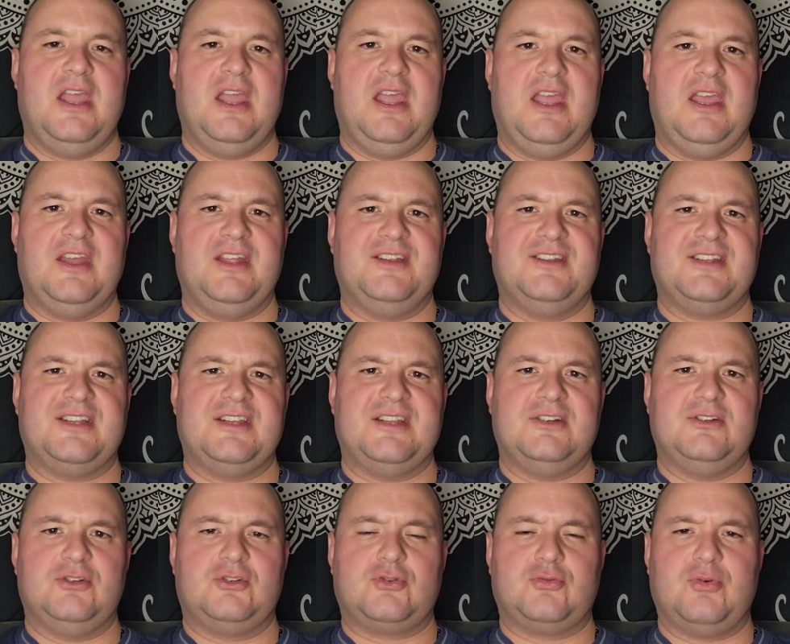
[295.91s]
And
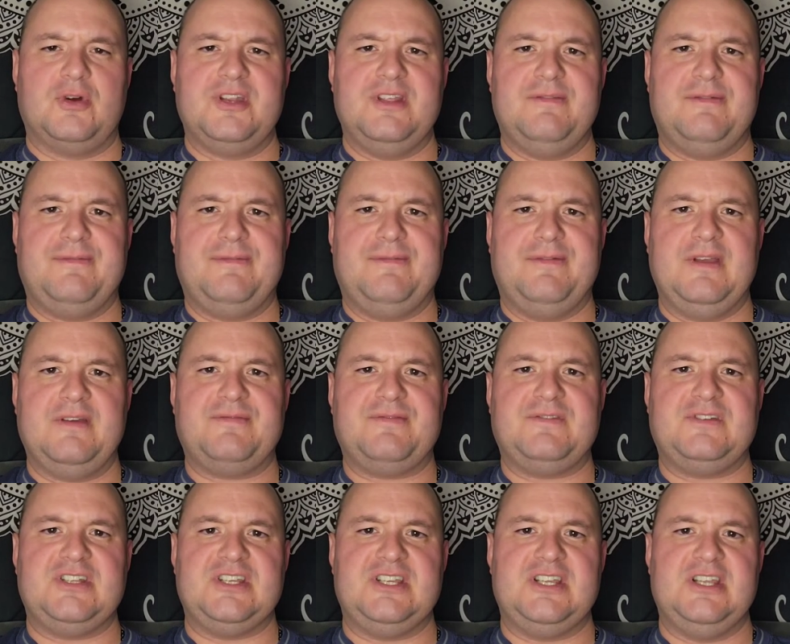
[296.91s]
in
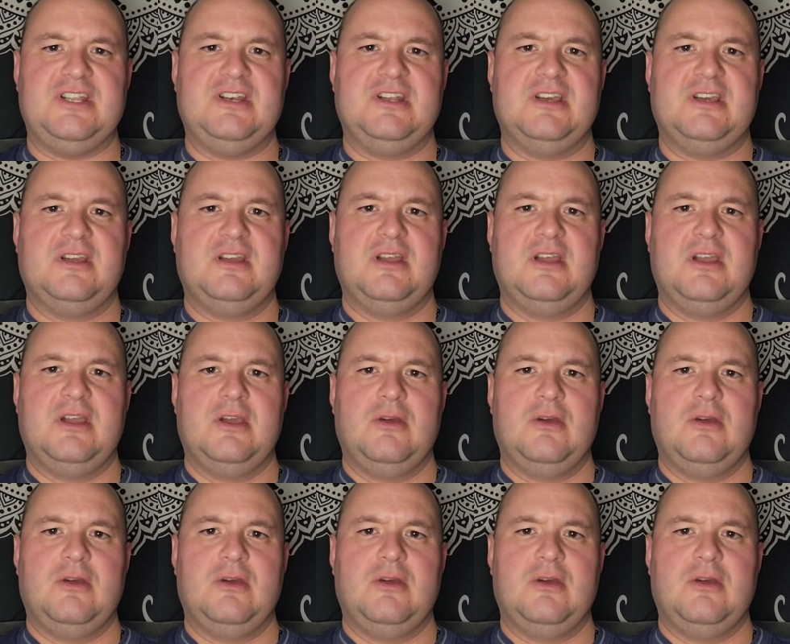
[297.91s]
2015,